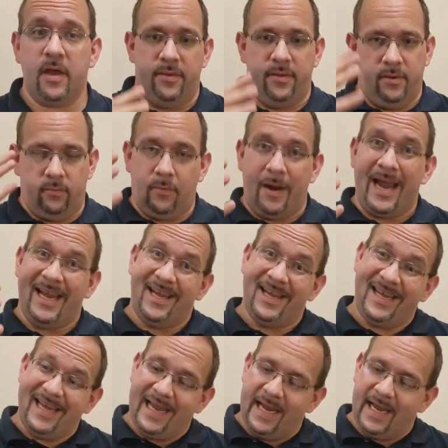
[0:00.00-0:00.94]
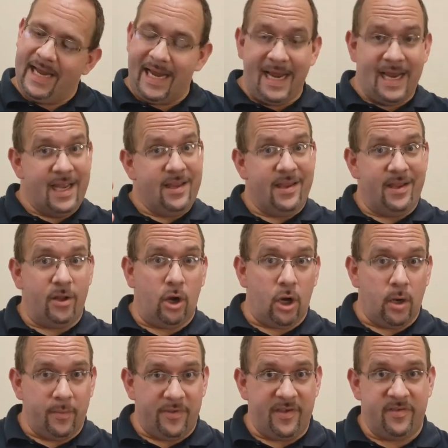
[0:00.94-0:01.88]
The right hand and
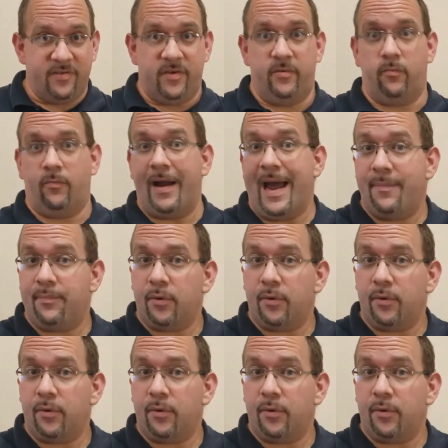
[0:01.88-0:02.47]
arm essentially wrap